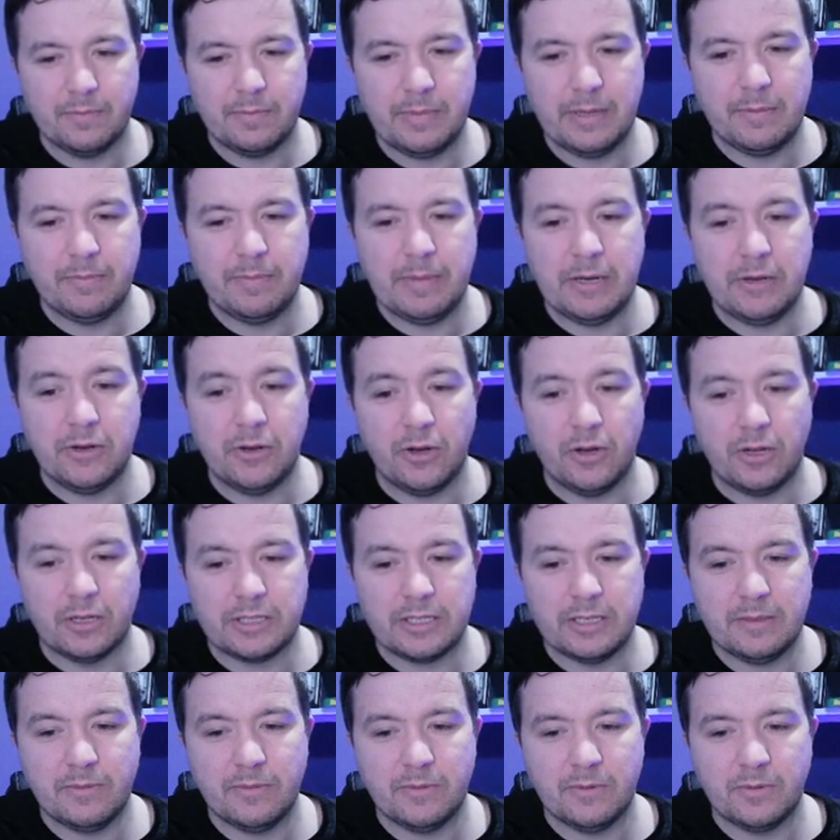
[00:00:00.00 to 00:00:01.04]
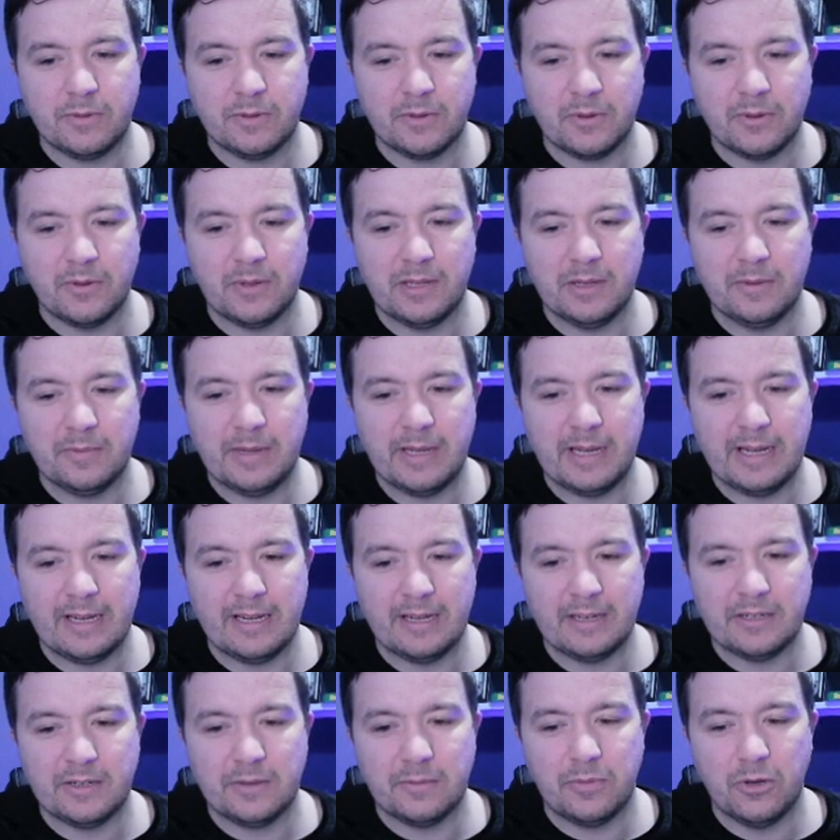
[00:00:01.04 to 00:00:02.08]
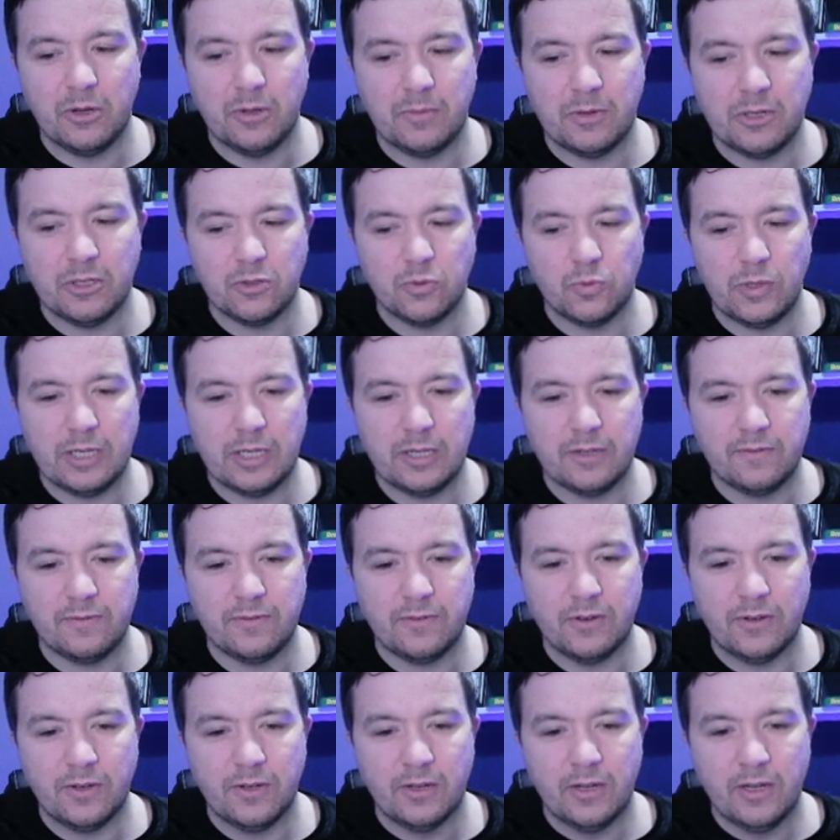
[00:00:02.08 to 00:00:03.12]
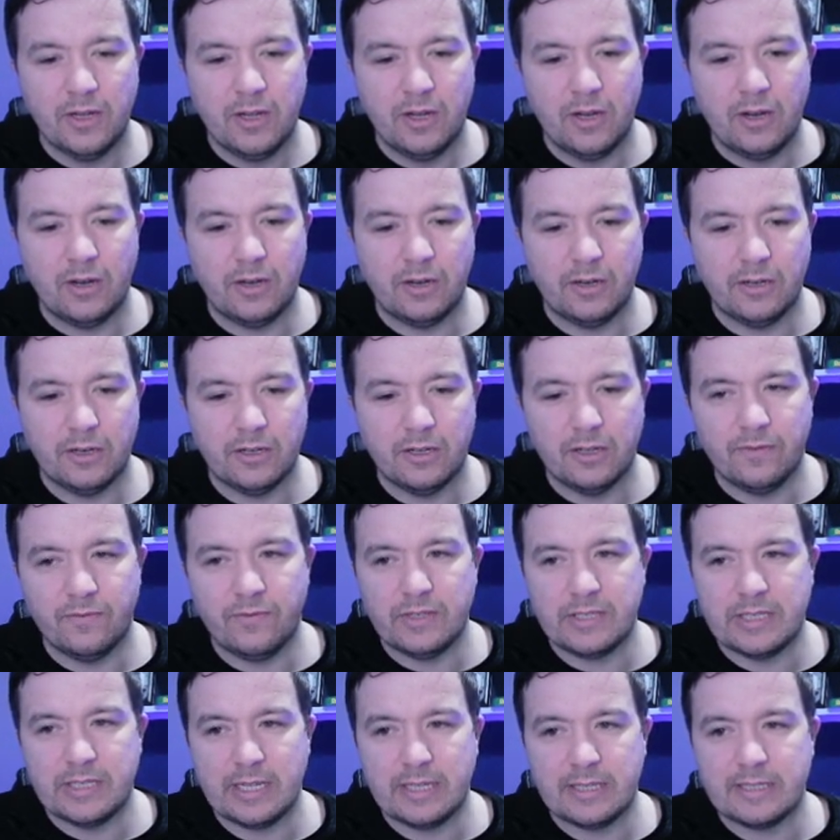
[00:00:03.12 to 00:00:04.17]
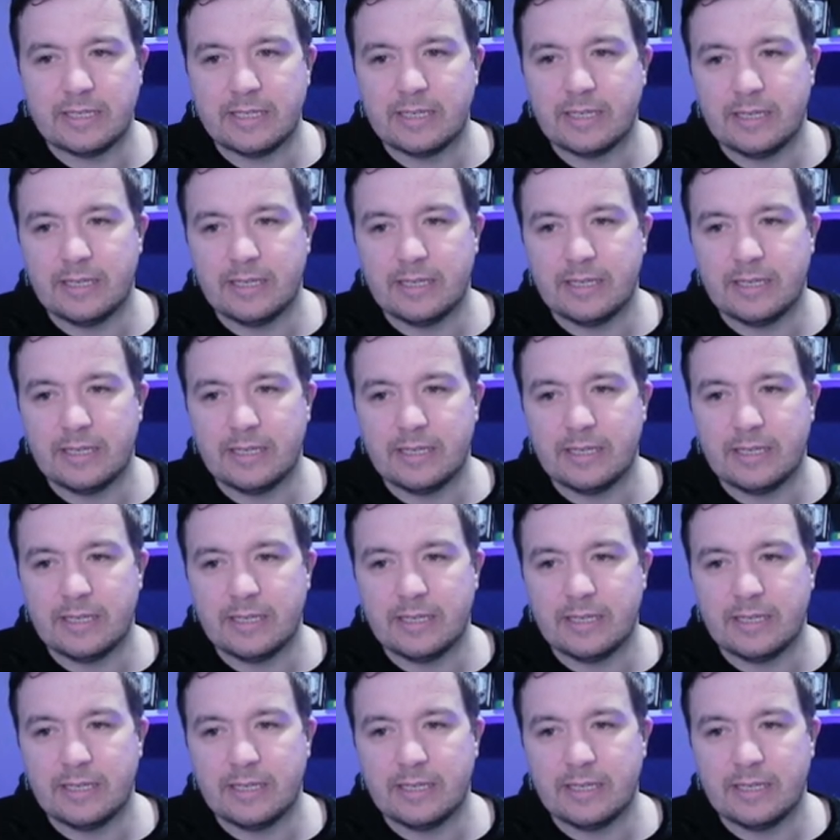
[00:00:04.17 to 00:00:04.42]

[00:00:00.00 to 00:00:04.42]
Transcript: bit bit naughty but we're gonna go a little bit harder and put him on his weaker foot on uh, Vicente.